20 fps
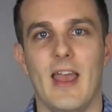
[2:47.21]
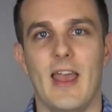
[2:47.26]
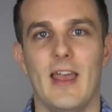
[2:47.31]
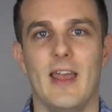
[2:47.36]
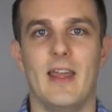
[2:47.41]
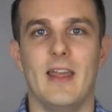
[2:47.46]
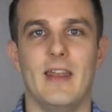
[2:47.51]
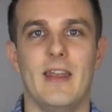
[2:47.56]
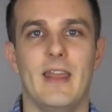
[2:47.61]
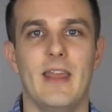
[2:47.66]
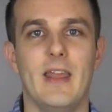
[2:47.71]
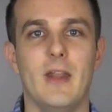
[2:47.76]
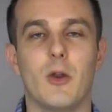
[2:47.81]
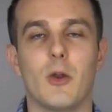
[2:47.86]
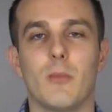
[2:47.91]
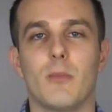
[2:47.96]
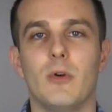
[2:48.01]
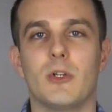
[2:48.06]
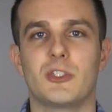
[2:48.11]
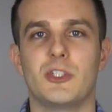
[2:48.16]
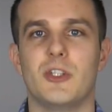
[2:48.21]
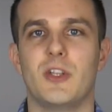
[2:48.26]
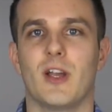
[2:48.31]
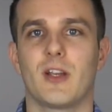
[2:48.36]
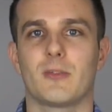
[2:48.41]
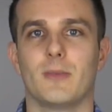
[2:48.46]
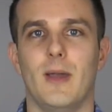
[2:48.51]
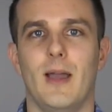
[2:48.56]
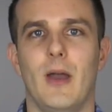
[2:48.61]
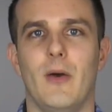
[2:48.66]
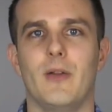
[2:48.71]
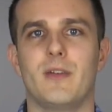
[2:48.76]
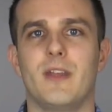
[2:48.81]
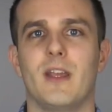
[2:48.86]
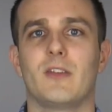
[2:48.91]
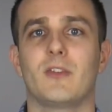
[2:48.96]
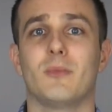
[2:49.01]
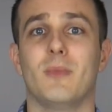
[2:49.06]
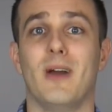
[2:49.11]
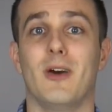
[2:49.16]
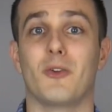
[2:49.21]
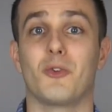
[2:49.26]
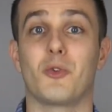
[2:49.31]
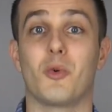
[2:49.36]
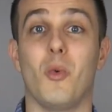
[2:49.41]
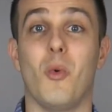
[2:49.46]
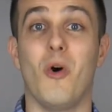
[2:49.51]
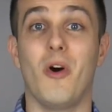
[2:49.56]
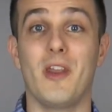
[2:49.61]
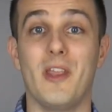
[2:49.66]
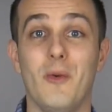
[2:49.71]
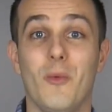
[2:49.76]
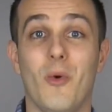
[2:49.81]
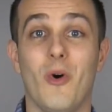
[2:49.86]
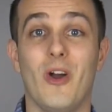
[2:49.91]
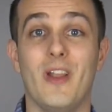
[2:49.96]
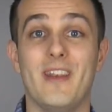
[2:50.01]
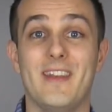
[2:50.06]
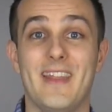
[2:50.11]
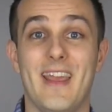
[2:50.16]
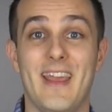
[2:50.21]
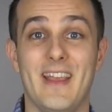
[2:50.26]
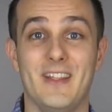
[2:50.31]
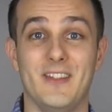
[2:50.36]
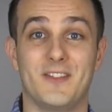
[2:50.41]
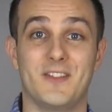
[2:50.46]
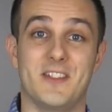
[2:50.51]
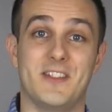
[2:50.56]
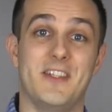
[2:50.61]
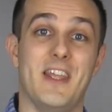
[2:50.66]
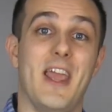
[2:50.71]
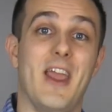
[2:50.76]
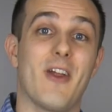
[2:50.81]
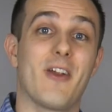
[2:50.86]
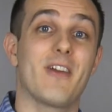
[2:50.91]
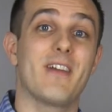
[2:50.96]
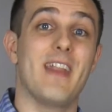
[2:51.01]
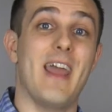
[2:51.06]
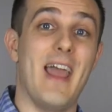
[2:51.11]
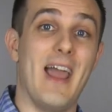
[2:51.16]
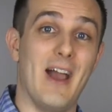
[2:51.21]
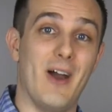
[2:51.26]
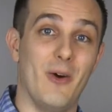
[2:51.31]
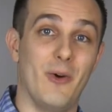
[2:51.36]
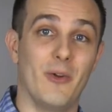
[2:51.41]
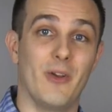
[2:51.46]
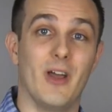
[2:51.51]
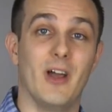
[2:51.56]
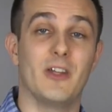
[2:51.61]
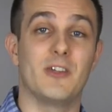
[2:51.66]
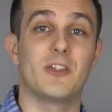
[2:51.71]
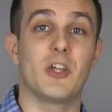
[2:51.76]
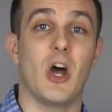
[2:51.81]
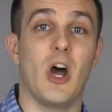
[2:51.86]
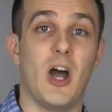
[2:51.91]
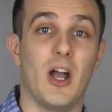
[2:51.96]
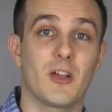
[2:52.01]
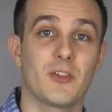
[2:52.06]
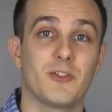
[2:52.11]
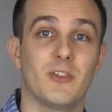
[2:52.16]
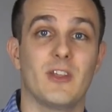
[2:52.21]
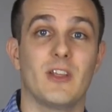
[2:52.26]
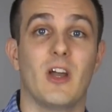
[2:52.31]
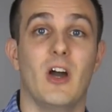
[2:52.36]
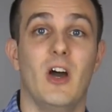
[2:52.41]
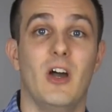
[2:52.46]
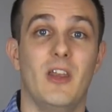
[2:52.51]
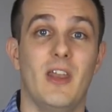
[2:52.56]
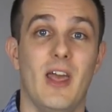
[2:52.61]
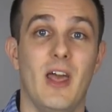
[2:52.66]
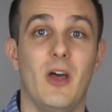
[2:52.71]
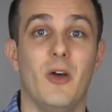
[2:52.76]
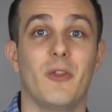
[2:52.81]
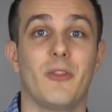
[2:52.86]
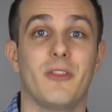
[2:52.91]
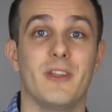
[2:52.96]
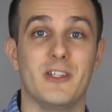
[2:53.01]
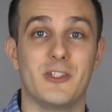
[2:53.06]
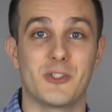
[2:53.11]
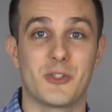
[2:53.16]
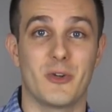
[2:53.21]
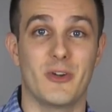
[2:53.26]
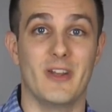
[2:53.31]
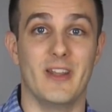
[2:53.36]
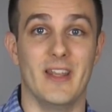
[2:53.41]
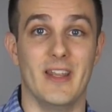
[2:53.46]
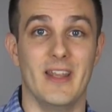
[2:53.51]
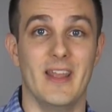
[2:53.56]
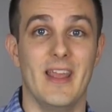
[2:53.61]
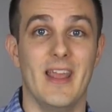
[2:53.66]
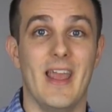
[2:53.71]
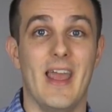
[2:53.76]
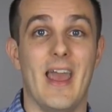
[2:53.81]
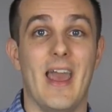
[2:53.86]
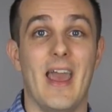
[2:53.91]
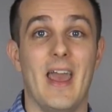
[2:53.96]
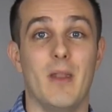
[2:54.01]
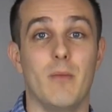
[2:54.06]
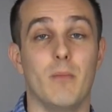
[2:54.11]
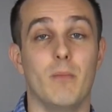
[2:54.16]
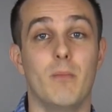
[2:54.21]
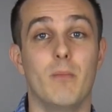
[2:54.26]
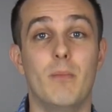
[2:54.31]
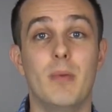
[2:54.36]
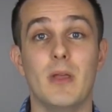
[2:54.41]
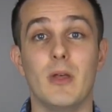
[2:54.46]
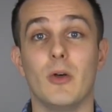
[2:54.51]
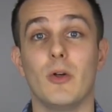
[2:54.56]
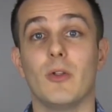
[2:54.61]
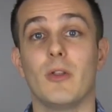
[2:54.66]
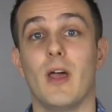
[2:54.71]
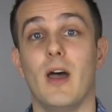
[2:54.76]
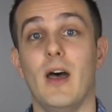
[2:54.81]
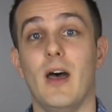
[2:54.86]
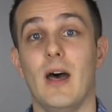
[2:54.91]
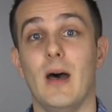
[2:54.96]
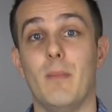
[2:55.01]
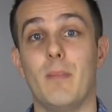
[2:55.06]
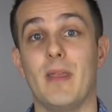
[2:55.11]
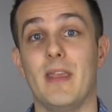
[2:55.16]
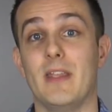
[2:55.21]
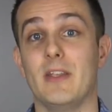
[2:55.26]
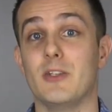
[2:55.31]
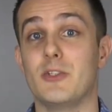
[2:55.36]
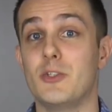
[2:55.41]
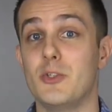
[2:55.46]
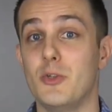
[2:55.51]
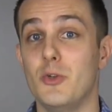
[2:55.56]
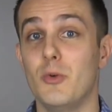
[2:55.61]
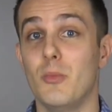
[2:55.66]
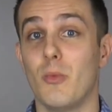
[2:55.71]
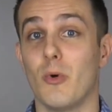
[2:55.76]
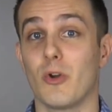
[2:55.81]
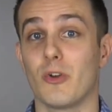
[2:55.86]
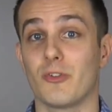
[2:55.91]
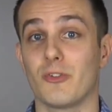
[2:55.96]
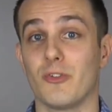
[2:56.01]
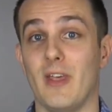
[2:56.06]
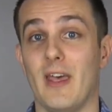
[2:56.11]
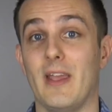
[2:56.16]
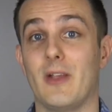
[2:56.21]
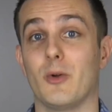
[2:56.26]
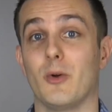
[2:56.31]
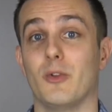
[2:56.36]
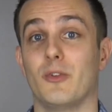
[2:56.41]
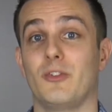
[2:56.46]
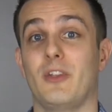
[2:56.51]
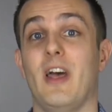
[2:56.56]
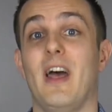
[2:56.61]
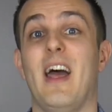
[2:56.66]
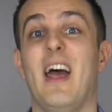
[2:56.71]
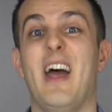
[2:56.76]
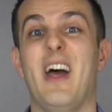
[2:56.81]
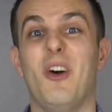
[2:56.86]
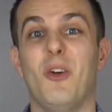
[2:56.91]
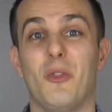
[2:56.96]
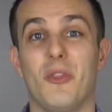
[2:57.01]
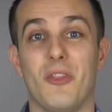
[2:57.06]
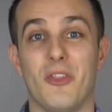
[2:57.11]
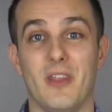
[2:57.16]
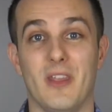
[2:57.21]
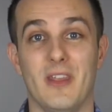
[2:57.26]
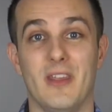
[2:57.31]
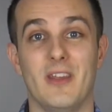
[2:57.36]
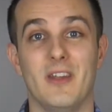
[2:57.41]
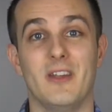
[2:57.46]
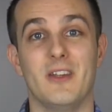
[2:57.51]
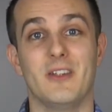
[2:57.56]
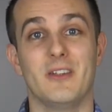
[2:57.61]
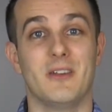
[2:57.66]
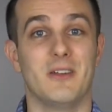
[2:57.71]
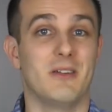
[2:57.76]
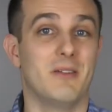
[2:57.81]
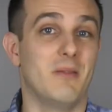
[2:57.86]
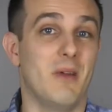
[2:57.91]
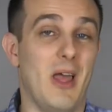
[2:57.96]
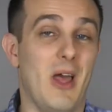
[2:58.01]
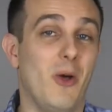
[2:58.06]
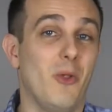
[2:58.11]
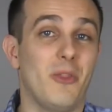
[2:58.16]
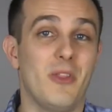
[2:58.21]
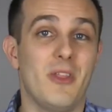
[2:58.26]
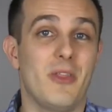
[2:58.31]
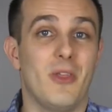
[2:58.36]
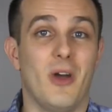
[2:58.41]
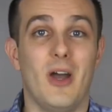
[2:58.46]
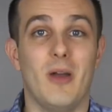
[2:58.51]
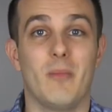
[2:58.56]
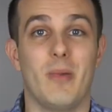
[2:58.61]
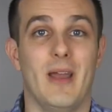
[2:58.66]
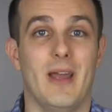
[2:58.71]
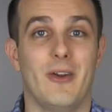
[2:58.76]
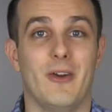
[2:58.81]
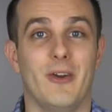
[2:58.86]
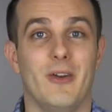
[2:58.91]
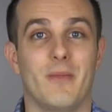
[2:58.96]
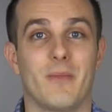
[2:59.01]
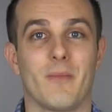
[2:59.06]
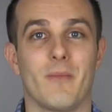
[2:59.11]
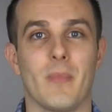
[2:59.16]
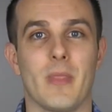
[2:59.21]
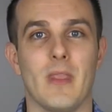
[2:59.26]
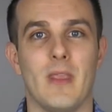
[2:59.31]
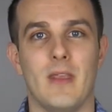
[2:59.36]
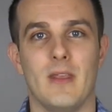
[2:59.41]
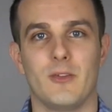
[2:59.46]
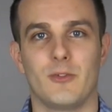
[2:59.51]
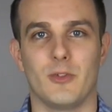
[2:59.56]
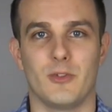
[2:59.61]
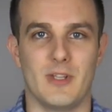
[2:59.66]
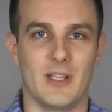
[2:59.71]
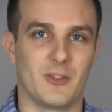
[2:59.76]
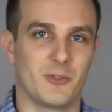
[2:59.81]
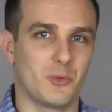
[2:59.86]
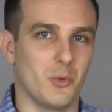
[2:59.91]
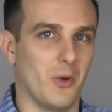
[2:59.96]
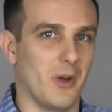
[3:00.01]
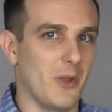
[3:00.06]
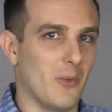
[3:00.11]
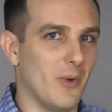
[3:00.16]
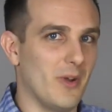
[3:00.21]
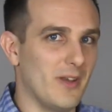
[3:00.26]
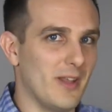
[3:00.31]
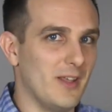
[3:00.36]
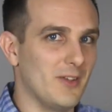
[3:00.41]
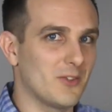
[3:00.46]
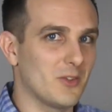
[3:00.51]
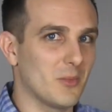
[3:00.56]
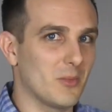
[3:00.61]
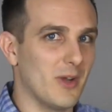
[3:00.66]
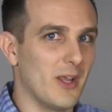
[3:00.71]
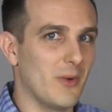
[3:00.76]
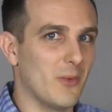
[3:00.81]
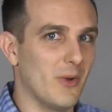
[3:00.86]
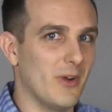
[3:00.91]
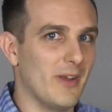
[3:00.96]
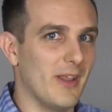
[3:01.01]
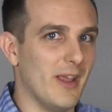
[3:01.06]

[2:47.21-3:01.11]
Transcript: And in her book, she talks about how it takes about 21 days to tear down a toxic, unhealthy tree and build up in 2 more cycles a healthy thought pattern. So it takes 21 days to break one